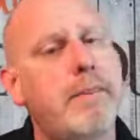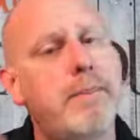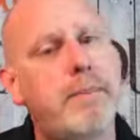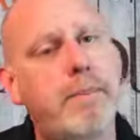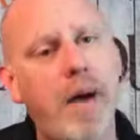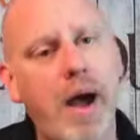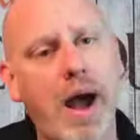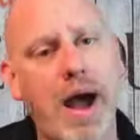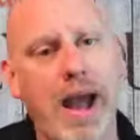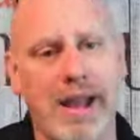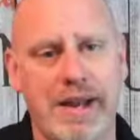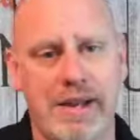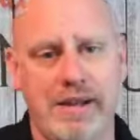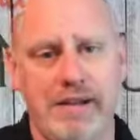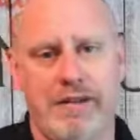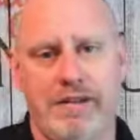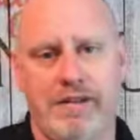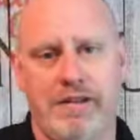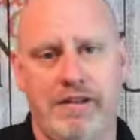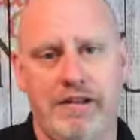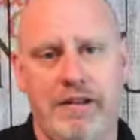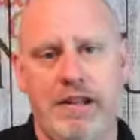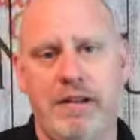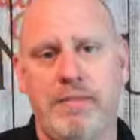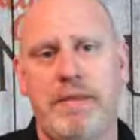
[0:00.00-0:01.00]
But
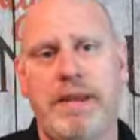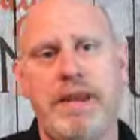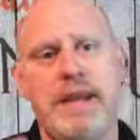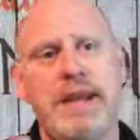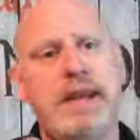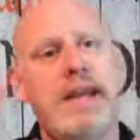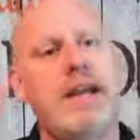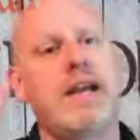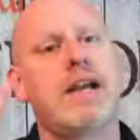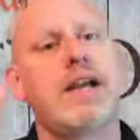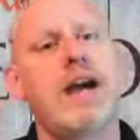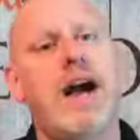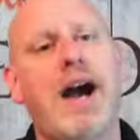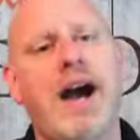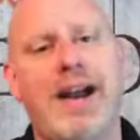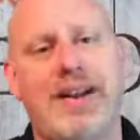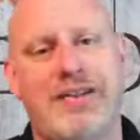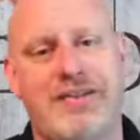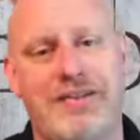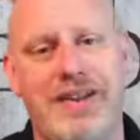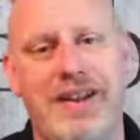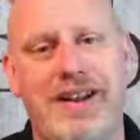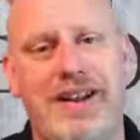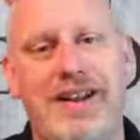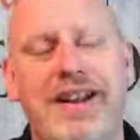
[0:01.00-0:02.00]
let me again
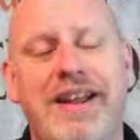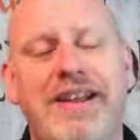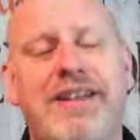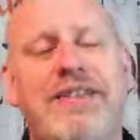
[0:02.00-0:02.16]
caution,